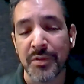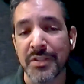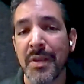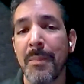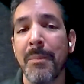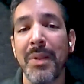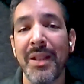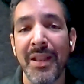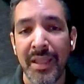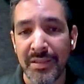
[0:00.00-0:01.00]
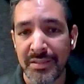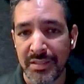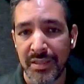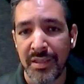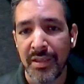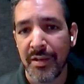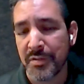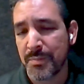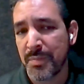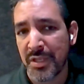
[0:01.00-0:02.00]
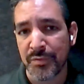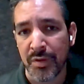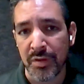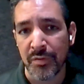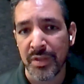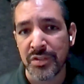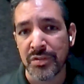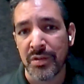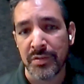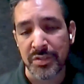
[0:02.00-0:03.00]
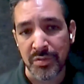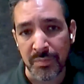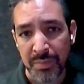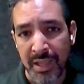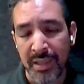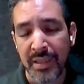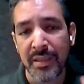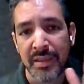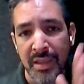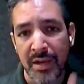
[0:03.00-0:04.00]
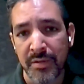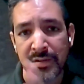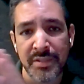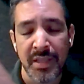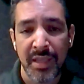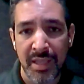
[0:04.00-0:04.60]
There's plenty of space for innovation on the supply, carriers,